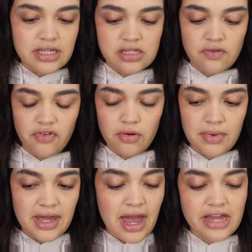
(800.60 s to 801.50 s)
so for
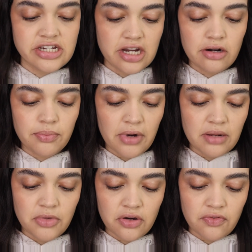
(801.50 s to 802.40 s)
my eyeshadow
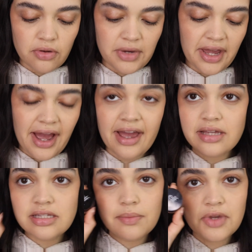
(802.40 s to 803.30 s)
primer for my
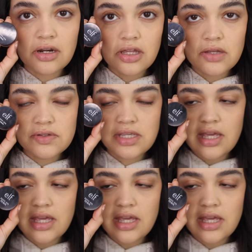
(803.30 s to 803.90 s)
eyes, I'm gonna use the